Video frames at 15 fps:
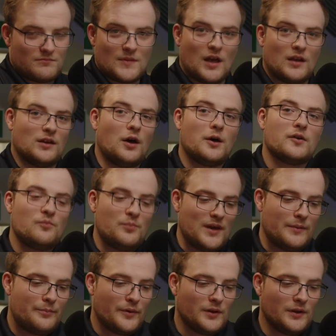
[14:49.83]
a lot of
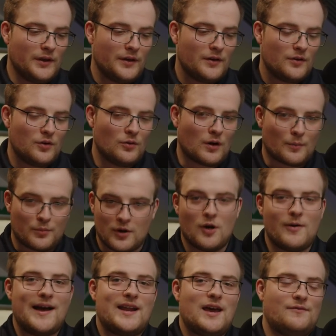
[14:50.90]
people who are
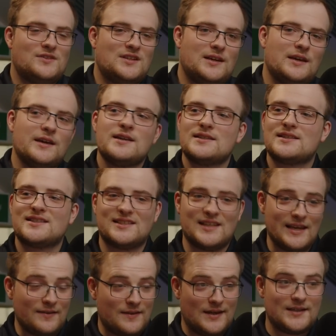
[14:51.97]
pro NFT
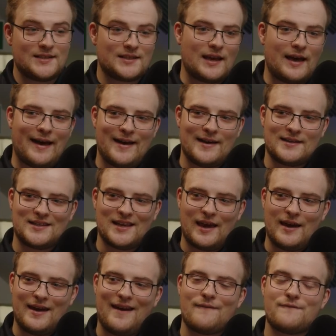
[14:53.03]
see this as
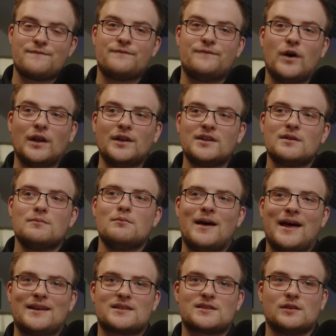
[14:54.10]
a
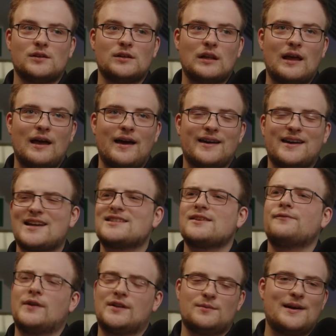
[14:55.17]
fundamental, I guess, a
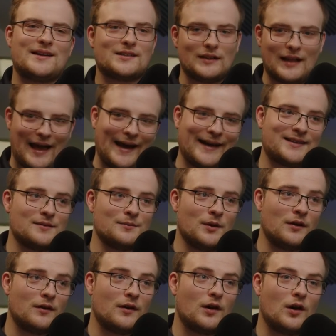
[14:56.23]
fundamental atom
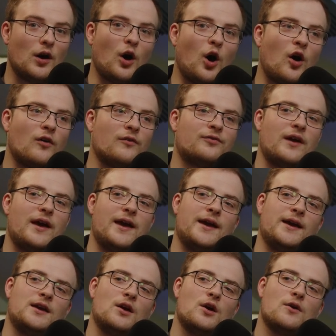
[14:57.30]
of
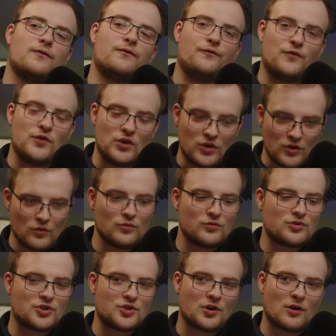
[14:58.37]
a
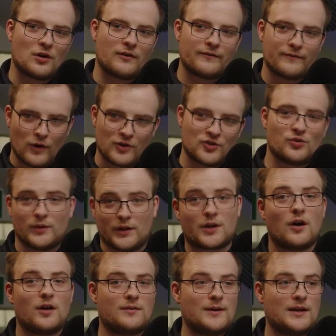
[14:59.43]
future virtual
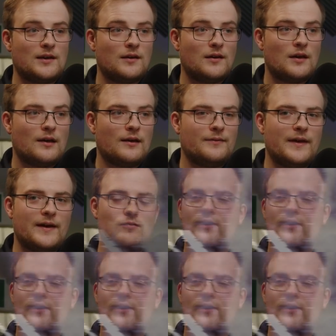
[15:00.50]
economy that